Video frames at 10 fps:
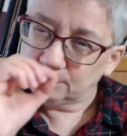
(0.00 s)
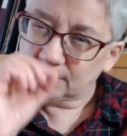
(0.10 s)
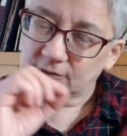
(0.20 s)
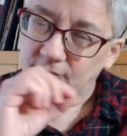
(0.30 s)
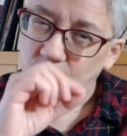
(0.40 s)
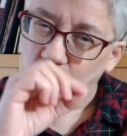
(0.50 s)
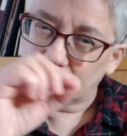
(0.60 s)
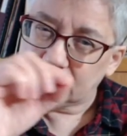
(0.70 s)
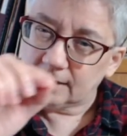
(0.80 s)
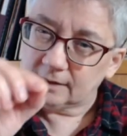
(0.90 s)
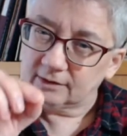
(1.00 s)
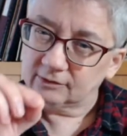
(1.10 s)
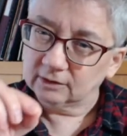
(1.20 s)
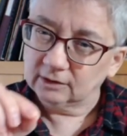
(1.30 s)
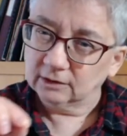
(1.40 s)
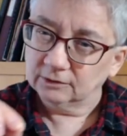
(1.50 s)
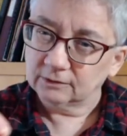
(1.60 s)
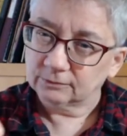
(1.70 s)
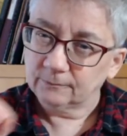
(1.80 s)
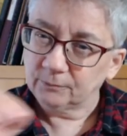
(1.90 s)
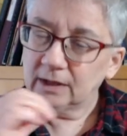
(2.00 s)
because the grain is a little different.